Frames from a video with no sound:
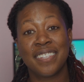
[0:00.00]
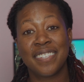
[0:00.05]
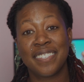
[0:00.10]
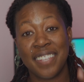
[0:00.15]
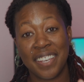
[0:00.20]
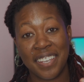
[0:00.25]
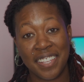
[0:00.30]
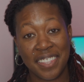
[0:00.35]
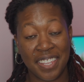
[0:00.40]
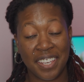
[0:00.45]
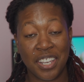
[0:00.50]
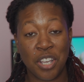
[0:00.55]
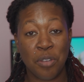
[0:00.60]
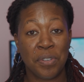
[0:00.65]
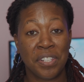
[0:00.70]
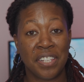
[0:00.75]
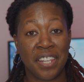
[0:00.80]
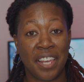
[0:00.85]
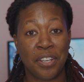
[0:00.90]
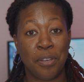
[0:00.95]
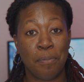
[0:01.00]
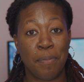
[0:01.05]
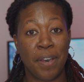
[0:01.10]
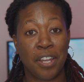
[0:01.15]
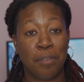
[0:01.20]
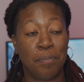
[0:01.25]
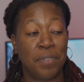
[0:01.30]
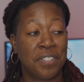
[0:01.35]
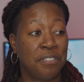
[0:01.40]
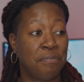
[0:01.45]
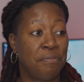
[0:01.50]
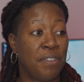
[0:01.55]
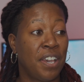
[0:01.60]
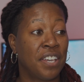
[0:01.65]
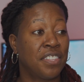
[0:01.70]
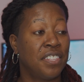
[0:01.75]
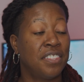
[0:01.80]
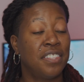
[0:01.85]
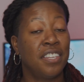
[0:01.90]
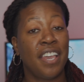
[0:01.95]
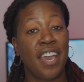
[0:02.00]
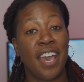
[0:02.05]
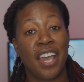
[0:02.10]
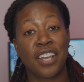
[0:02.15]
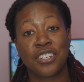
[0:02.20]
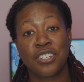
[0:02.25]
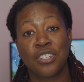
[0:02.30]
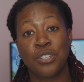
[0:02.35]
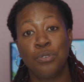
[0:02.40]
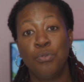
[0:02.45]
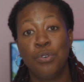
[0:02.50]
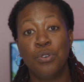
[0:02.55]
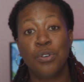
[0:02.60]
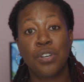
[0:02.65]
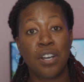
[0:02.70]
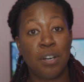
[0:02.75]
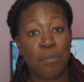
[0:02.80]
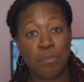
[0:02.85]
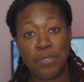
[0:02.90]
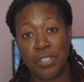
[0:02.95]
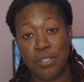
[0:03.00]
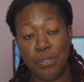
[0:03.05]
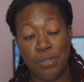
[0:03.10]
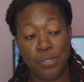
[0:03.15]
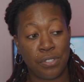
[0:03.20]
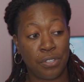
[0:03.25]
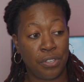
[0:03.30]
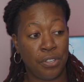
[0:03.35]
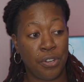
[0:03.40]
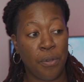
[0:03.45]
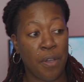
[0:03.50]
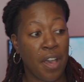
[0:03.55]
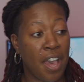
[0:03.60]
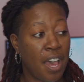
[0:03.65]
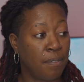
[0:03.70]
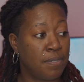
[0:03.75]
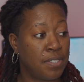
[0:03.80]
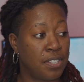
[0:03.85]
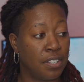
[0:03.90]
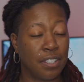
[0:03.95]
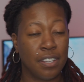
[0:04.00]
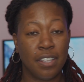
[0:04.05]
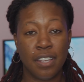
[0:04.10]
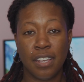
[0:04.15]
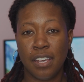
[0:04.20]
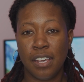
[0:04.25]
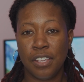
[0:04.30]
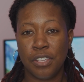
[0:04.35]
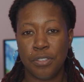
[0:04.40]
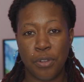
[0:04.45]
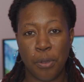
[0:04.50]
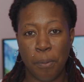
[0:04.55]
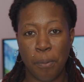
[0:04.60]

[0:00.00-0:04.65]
The second thing I really like about them is the fact that they actually will come to you. So you don't have to, you